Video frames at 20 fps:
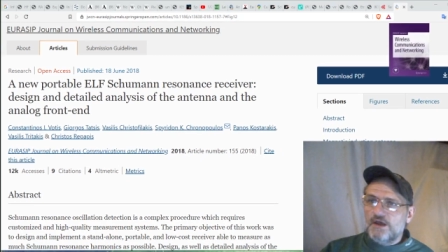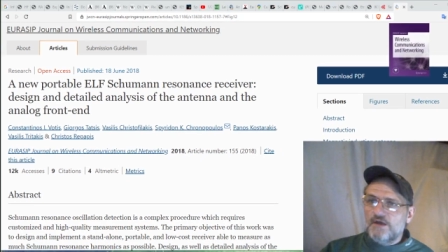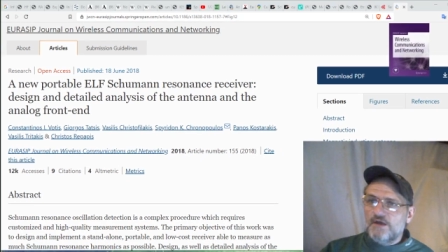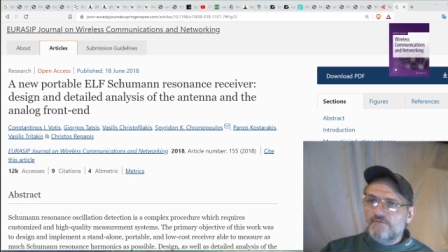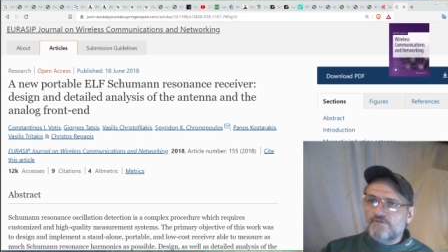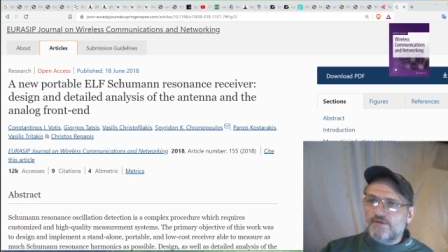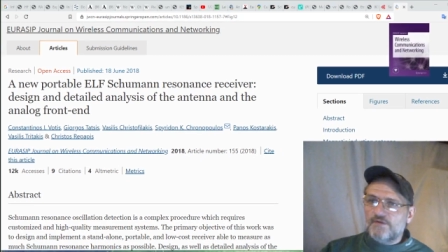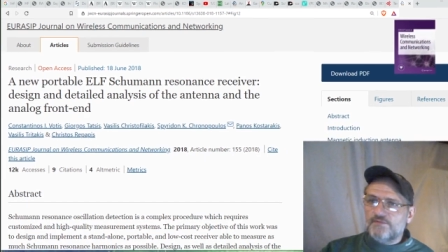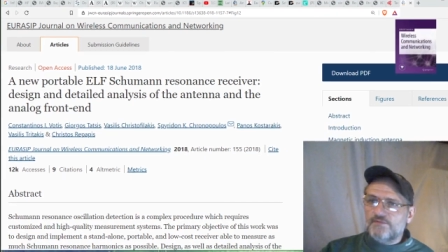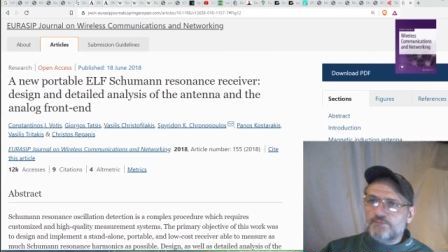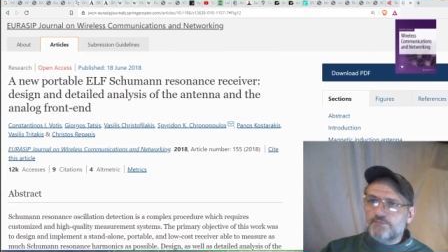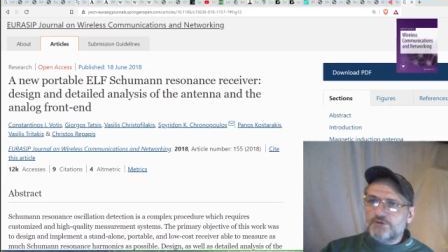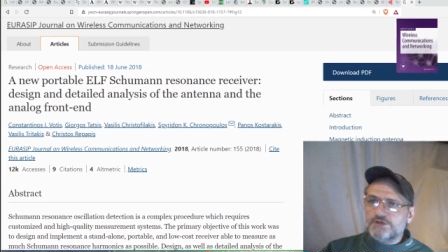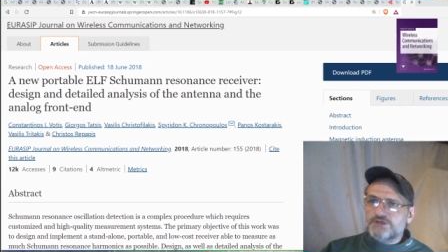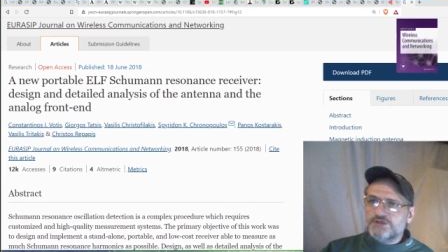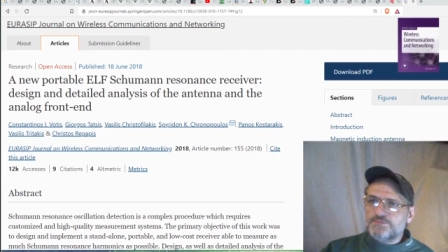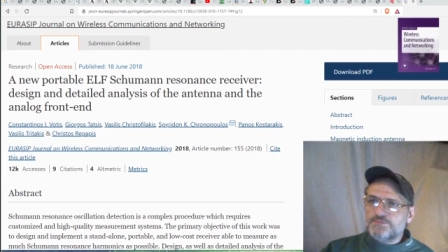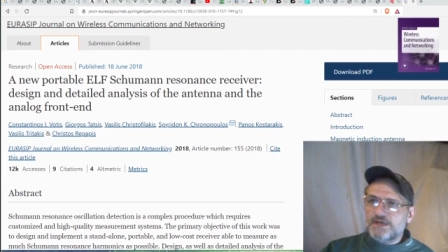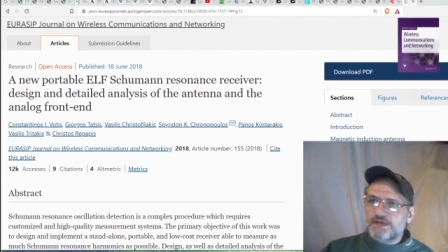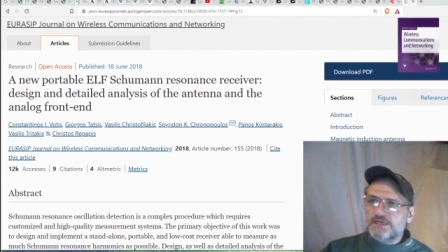from the
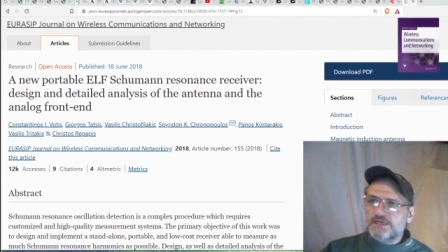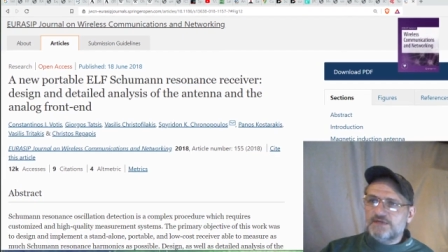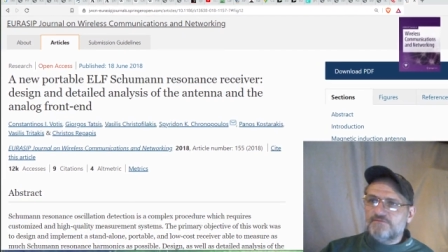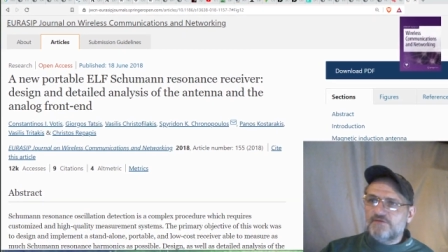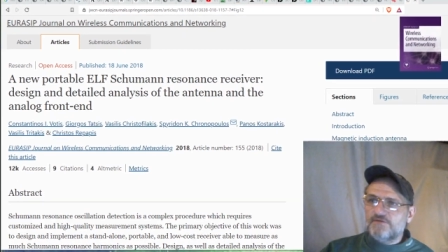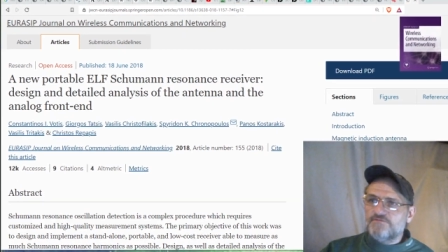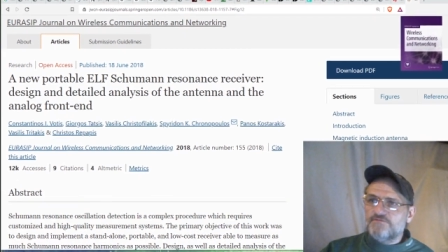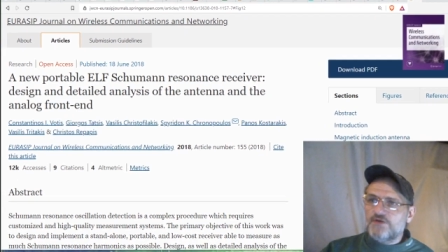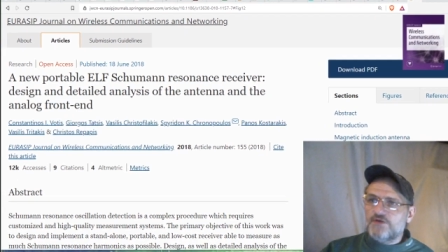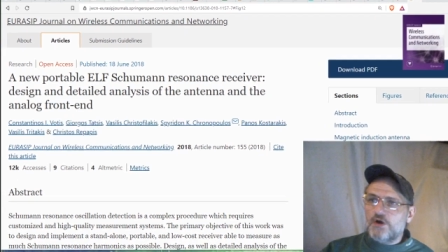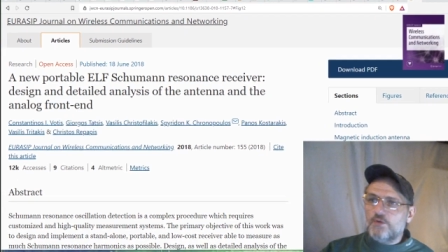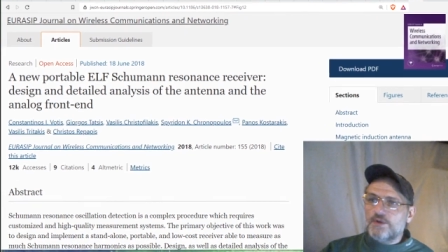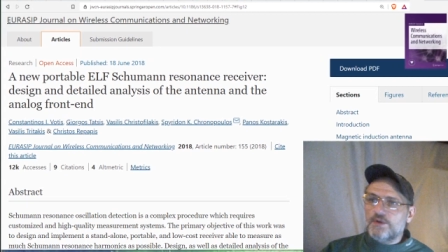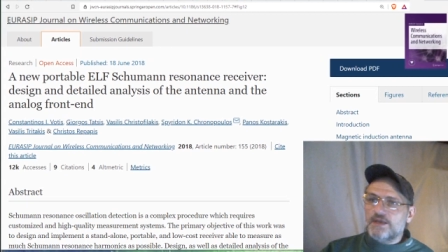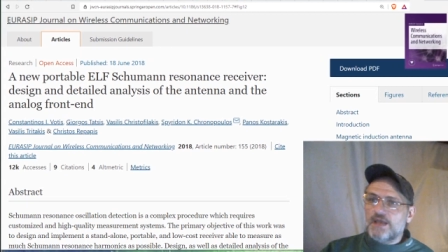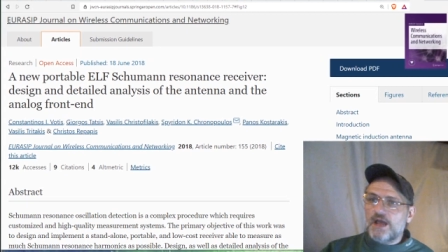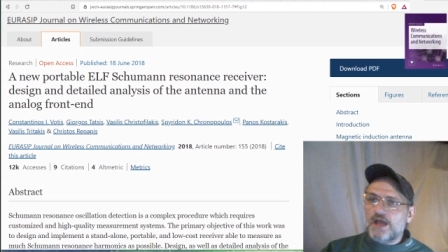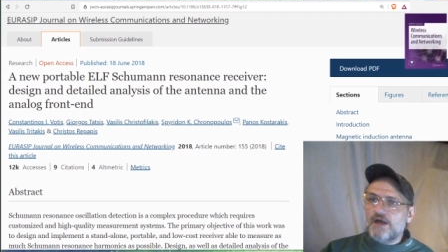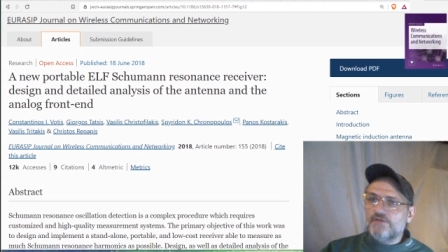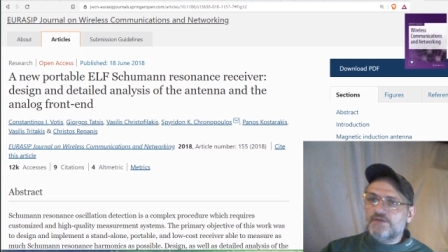perspective of knowing
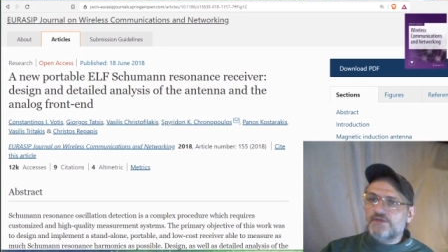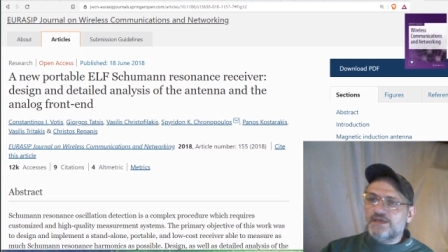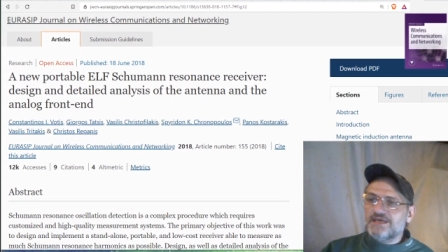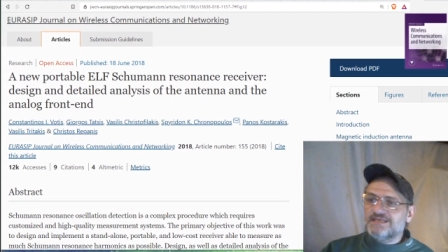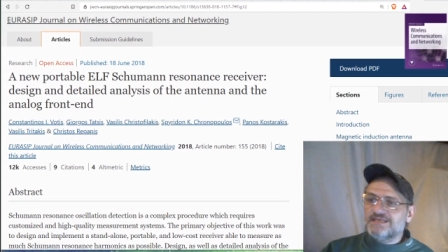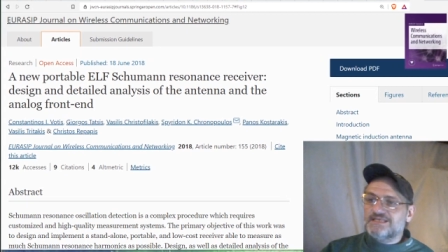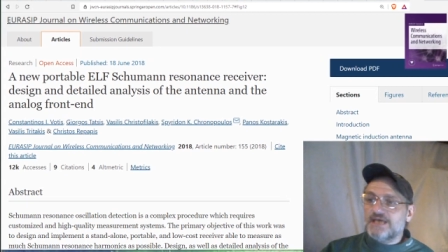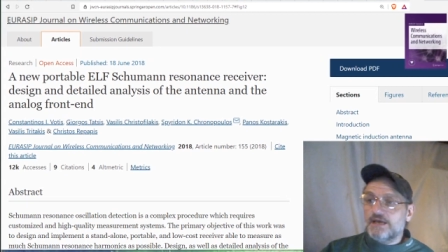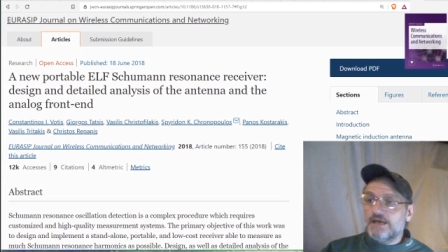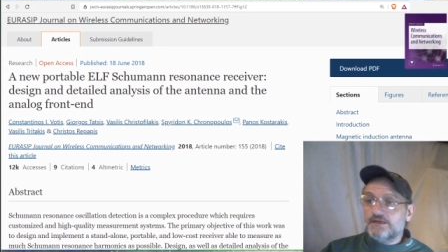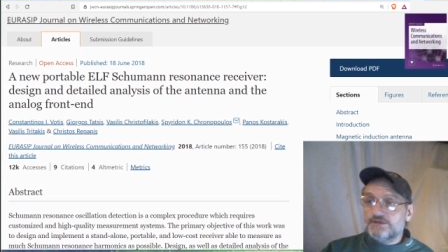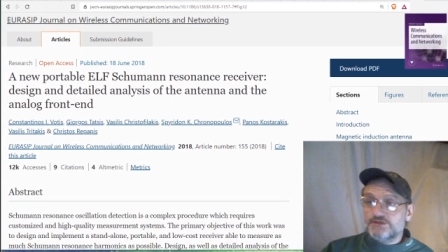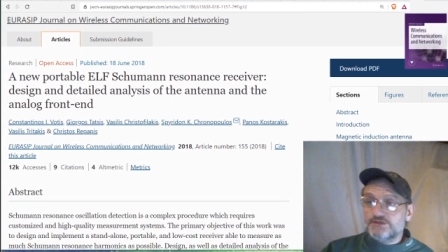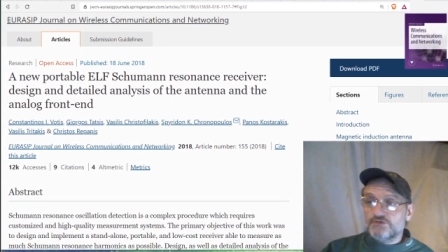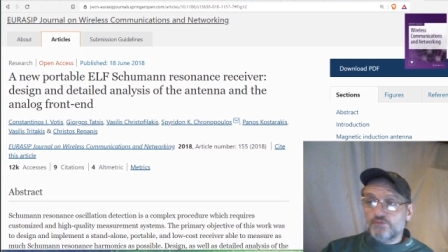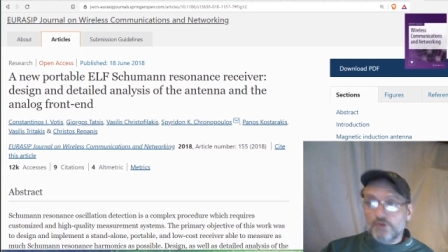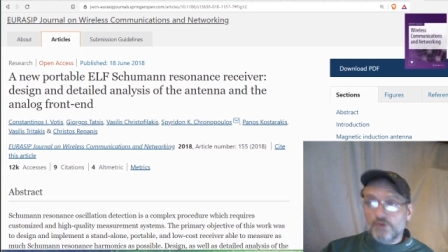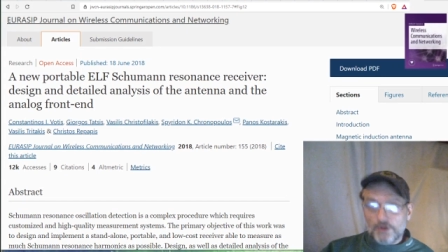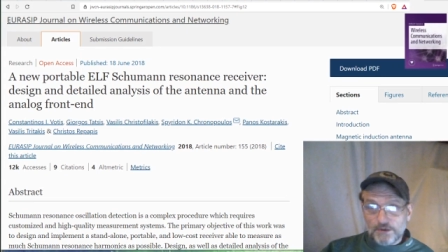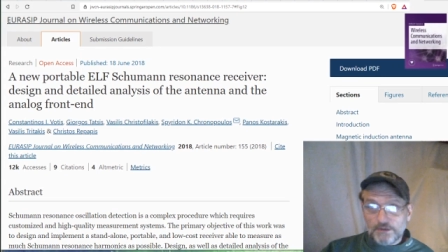how the antennas
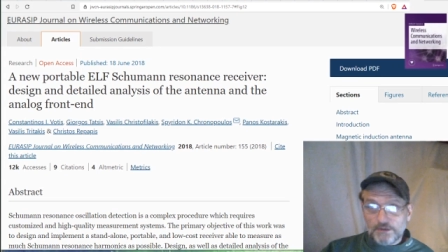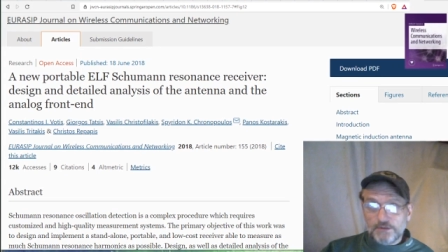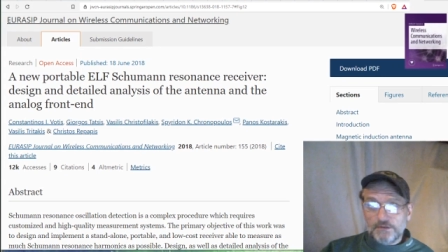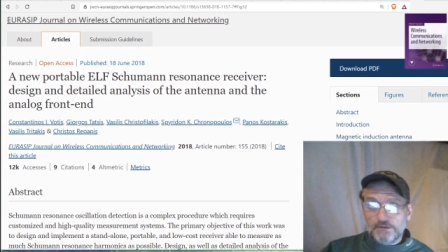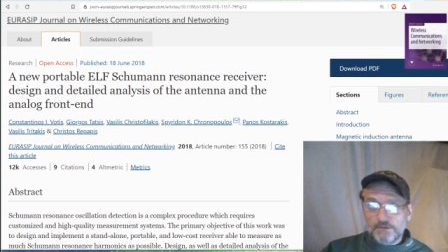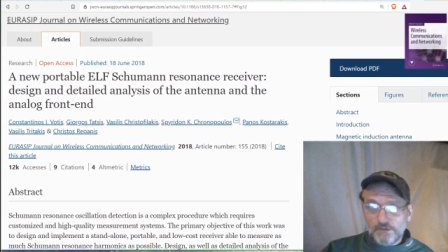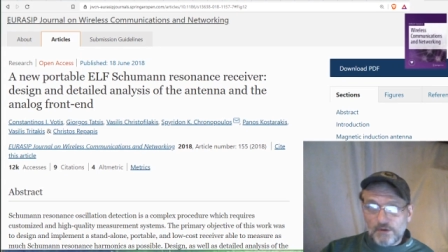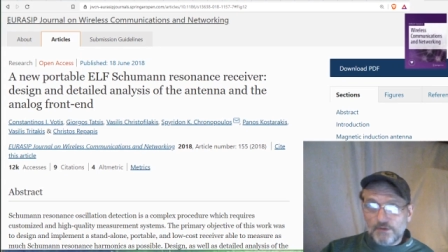work.